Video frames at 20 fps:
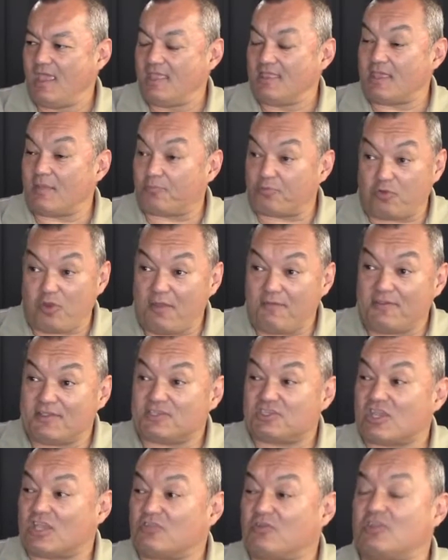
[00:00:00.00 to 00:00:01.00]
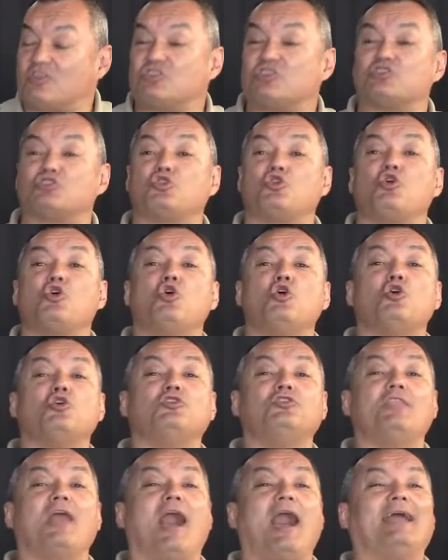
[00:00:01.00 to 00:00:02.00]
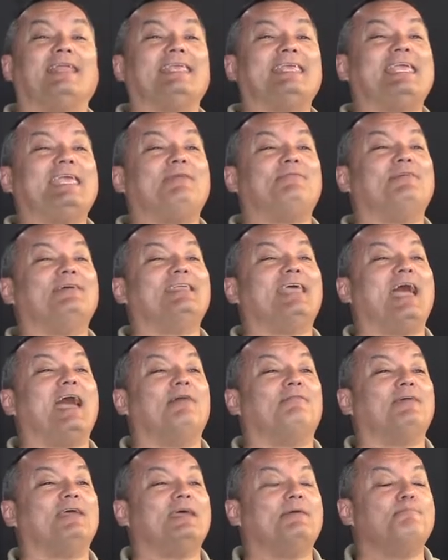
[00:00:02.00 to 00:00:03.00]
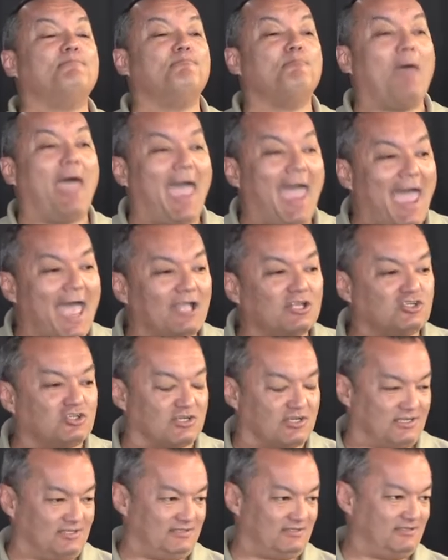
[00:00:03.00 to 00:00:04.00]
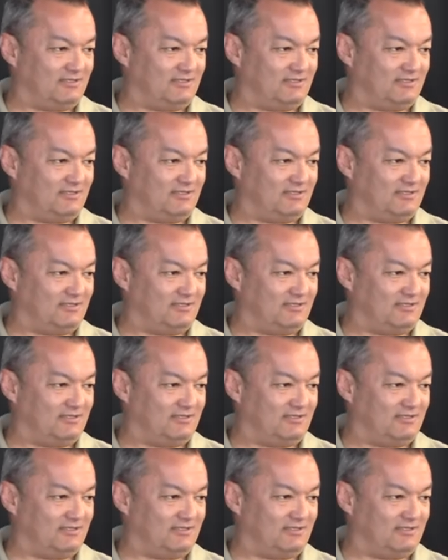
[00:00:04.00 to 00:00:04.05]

that previous generations could not even have imagined.